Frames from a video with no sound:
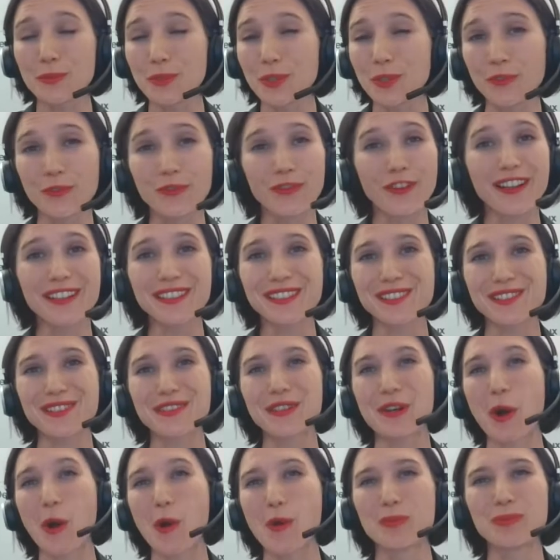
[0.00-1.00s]
your father
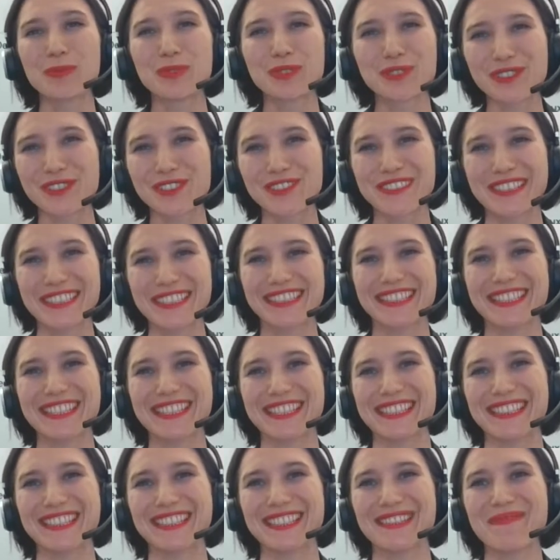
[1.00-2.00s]
or mother
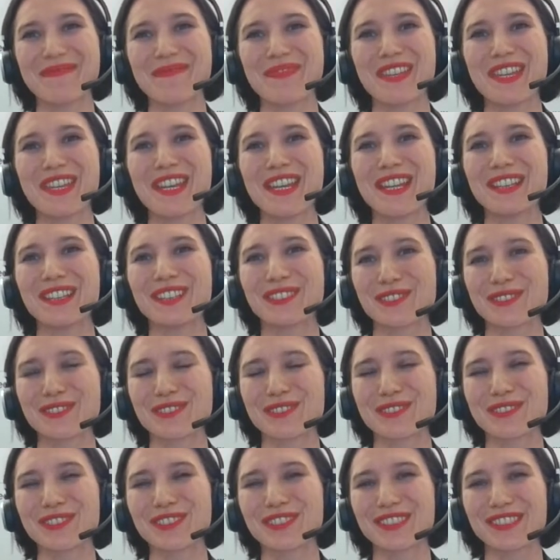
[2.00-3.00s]
instead.
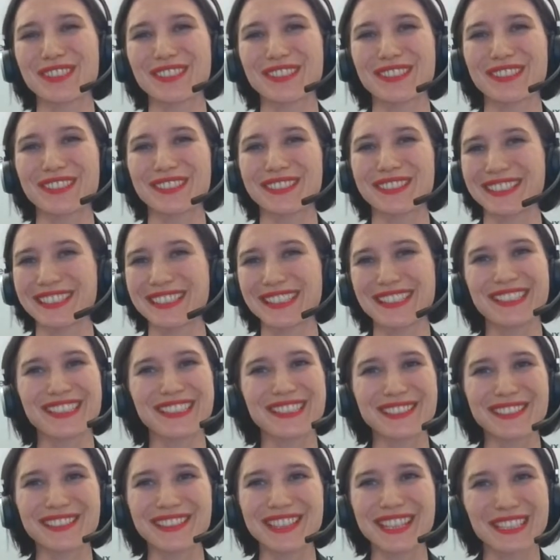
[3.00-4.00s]
So this
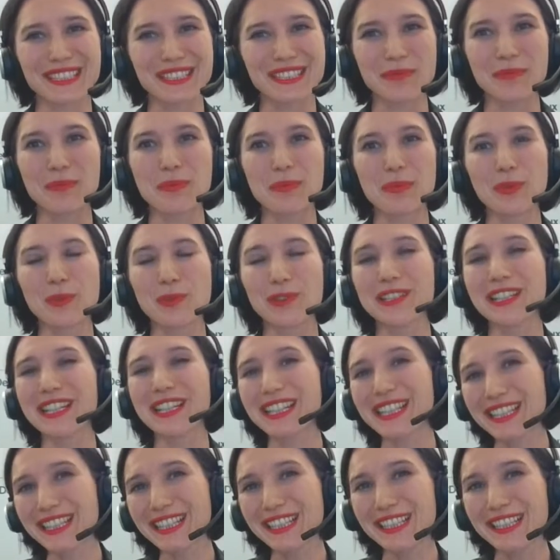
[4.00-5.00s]
is an example
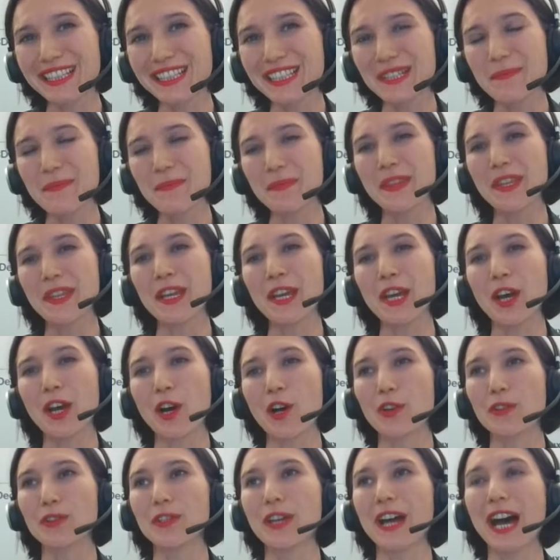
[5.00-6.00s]
clearly
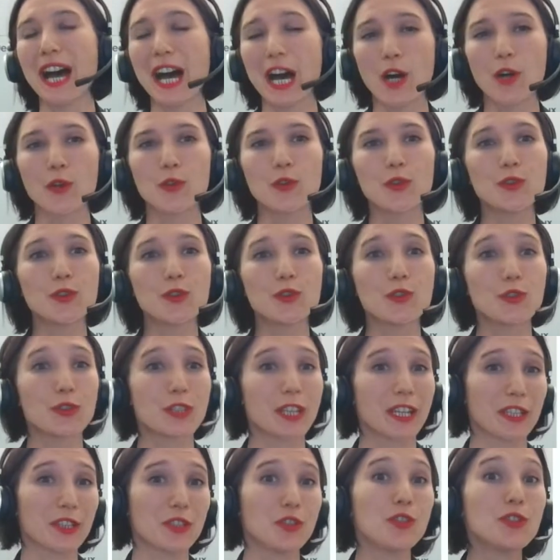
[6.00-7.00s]
on how you
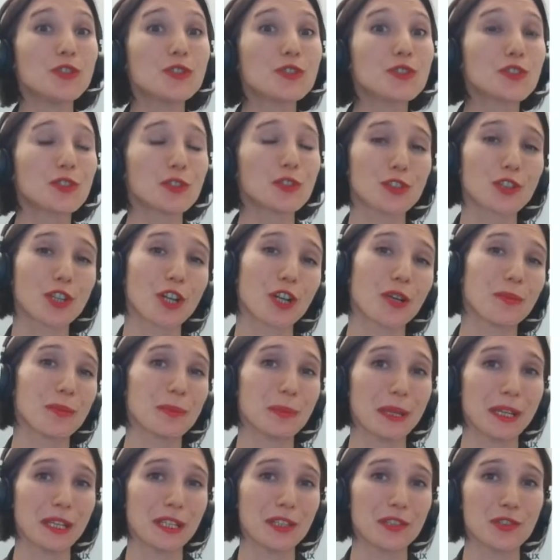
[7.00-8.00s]
can use your
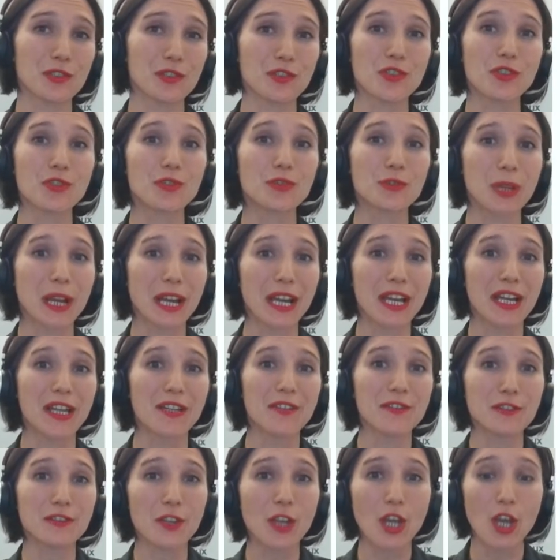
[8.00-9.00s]
campaign to
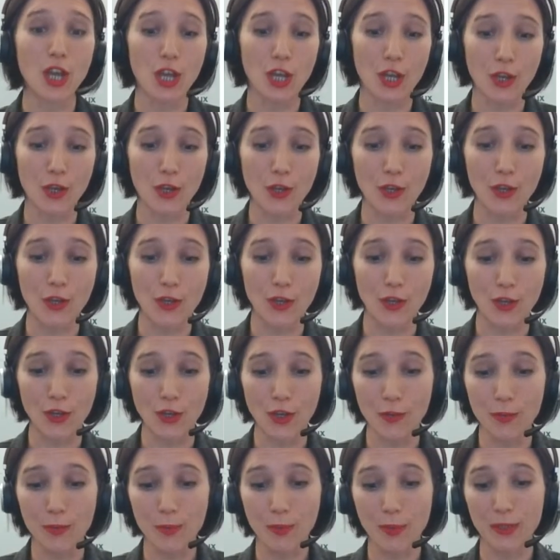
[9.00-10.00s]
have
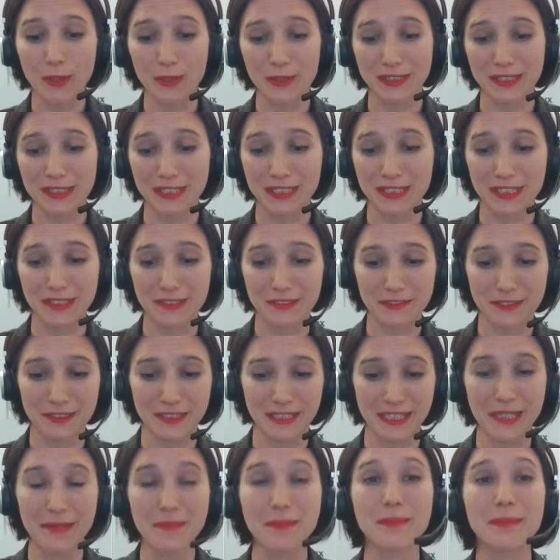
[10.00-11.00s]
a positive
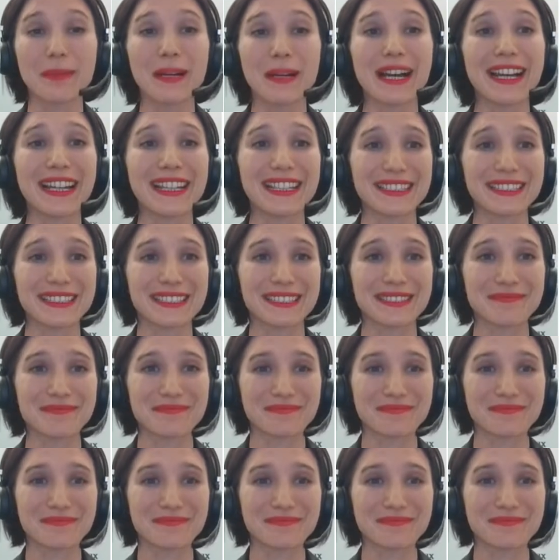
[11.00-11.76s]
impact.